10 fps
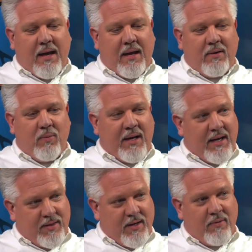And
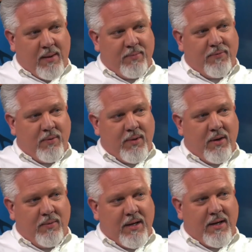we get there right before
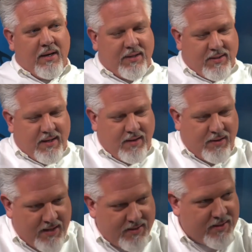we go in. And I
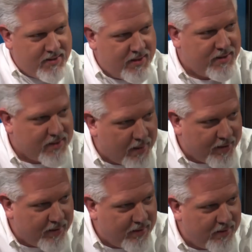said, this is the
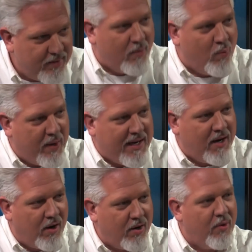summer that
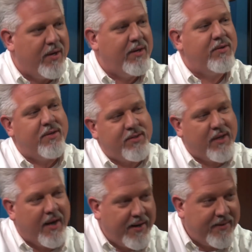we are going to
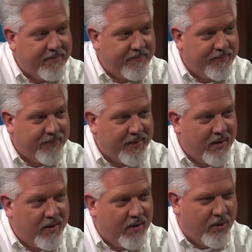decide
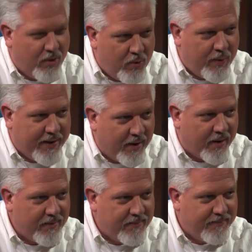who
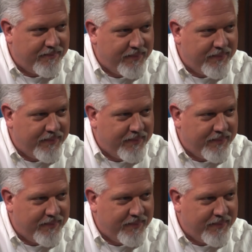we are.